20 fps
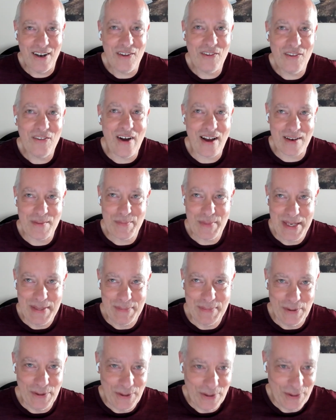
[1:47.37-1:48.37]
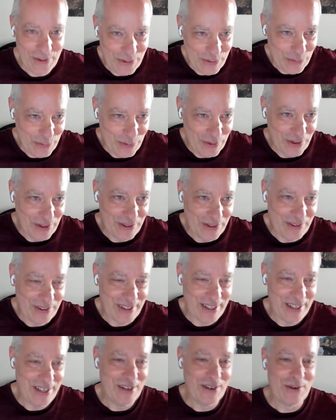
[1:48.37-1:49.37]
a lot of people will
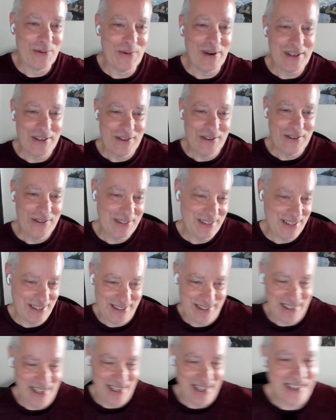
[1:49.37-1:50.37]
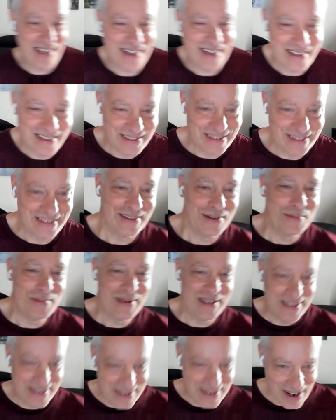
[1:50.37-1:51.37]
hear what you just said and they'll
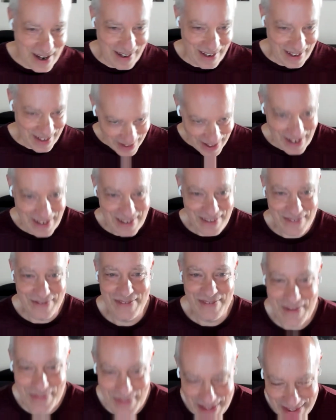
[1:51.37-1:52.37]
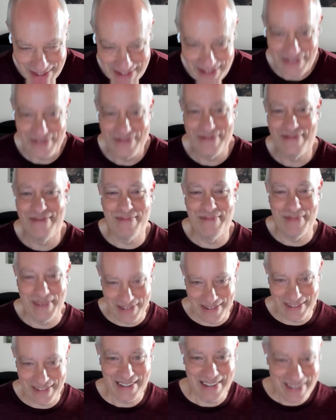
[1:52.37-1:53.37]
be nodding. I found myself
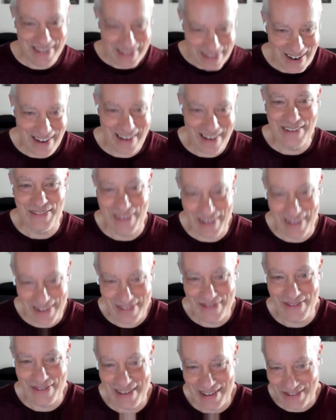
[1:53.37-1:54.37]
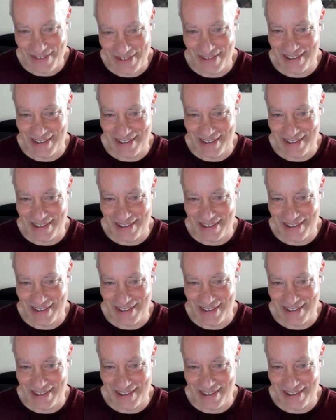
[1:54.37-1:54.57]
mostly nodding with what you